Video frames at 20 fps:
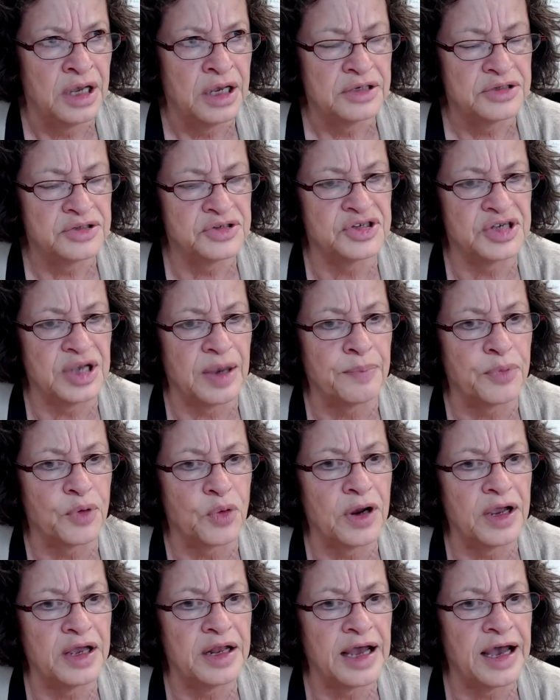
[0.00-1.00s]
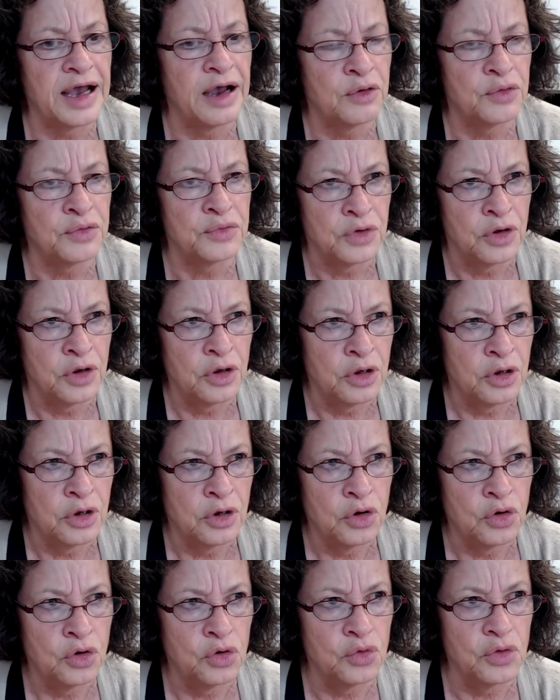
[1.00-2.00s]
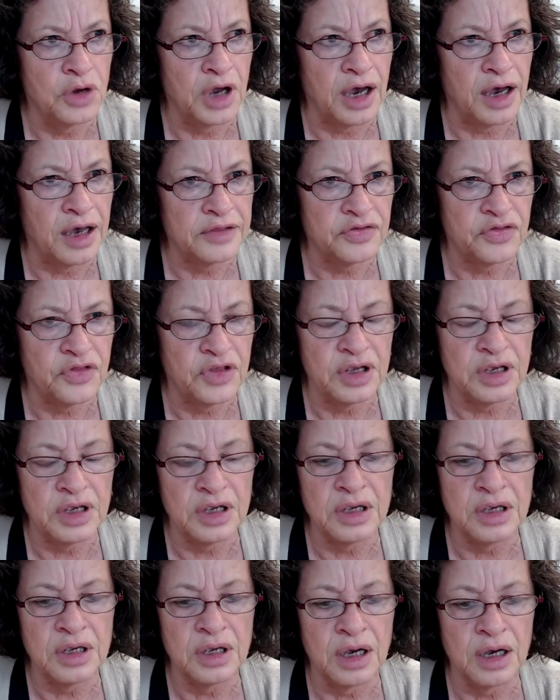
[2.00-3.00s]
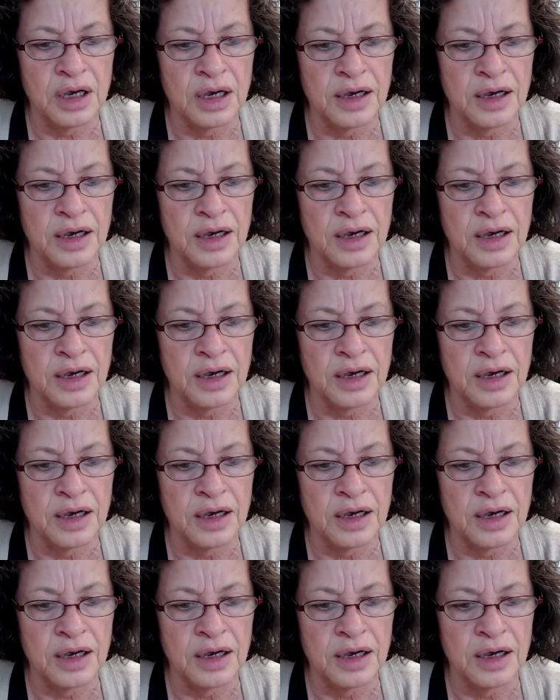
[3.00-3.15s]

separate out who got who